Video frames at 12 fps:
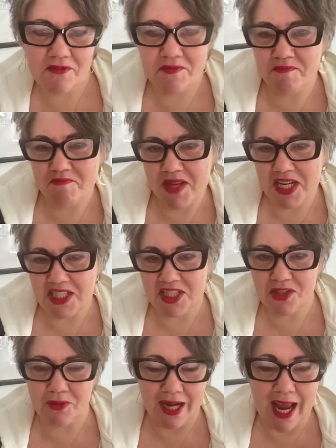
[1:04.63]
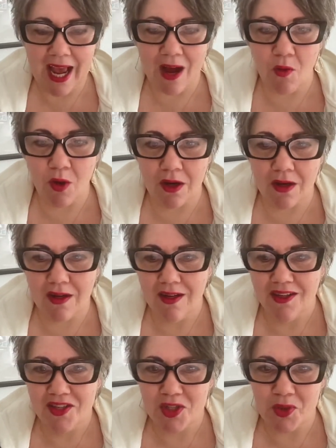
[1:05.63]
minutes to an hour.
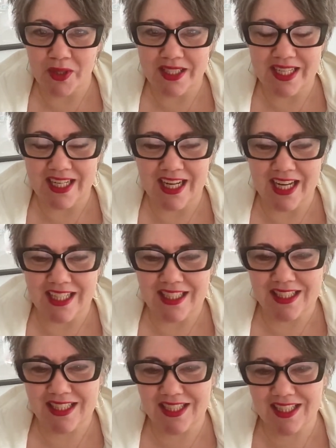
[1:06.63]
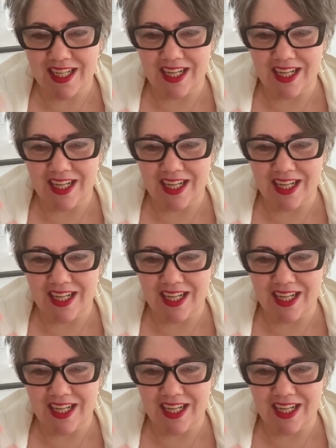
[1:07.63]
So it's a nice